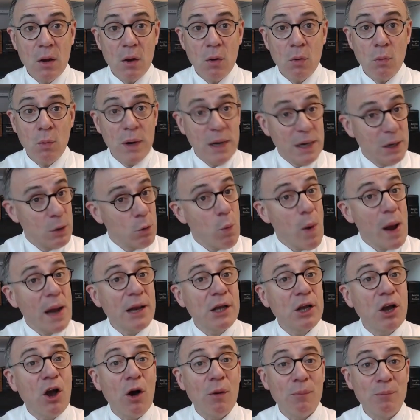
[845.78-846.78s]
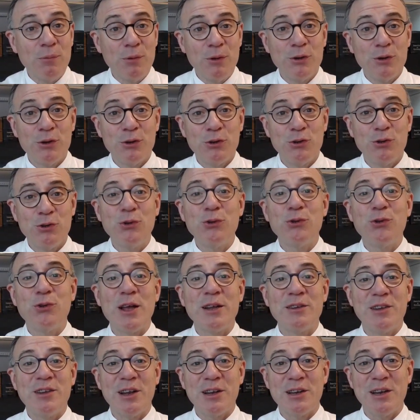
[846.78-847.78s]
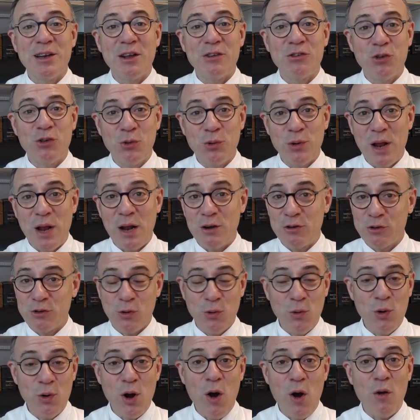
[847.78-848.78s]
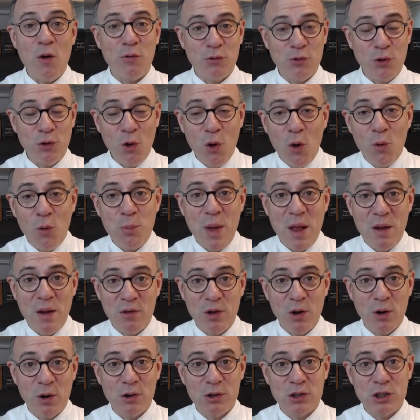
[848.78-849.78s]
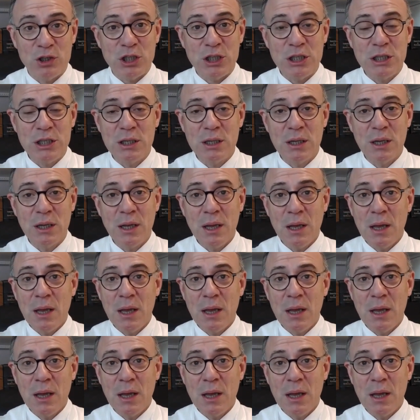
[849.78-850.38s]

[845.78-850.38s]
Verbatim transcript: Really welcome to the International School of Neuropelveology,